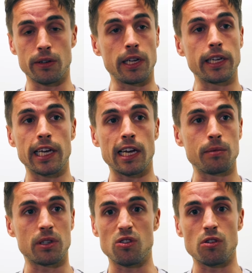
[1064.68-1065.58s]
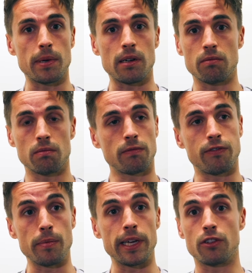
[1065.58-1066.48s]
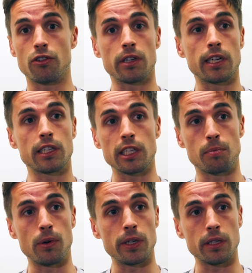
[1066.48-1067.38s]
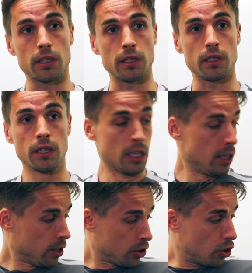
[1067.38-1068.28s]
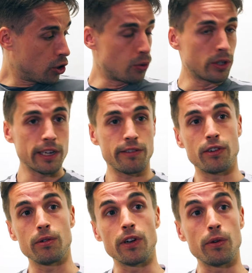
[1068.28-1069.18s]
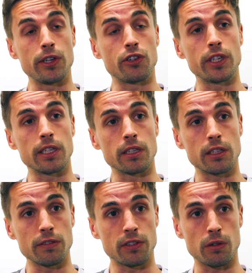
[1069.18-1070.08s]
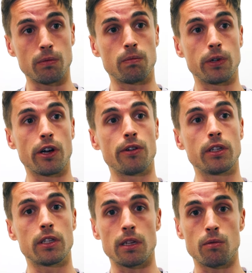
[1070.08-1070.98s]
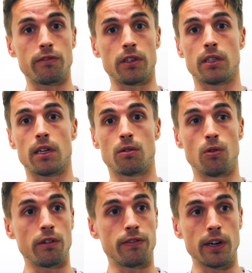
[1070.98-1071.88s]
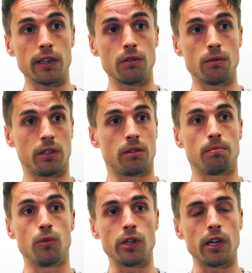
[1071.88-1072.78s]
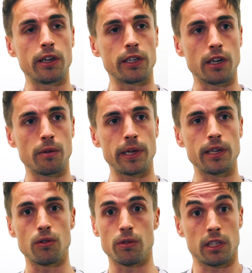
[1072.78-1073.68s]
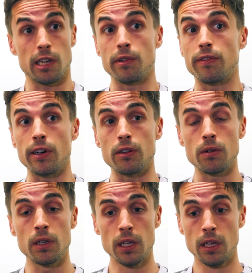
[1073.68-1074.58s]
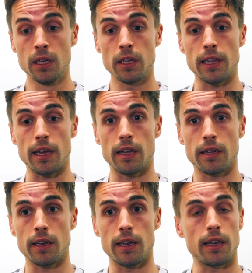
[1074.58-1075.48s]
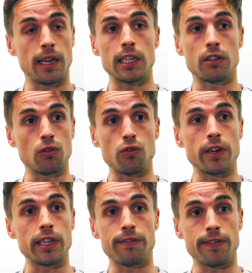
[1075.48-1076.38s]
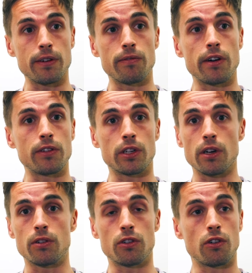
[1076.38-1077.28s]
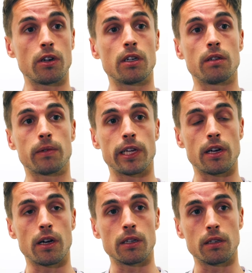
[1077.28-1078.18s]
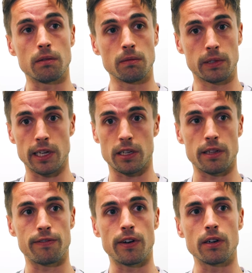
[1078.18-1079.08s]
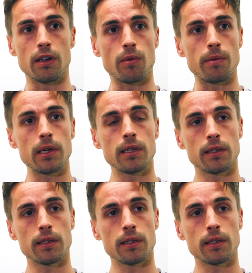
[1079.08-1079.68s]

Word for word: league games is all about for me trying to get six points and touch wood get through with no injuries and stuff. So we're going into that whether it's that quarter final, which more than likely going to be, or the semi final, that lads are already fit and round to go to try and kick on and get to that final at Wembley.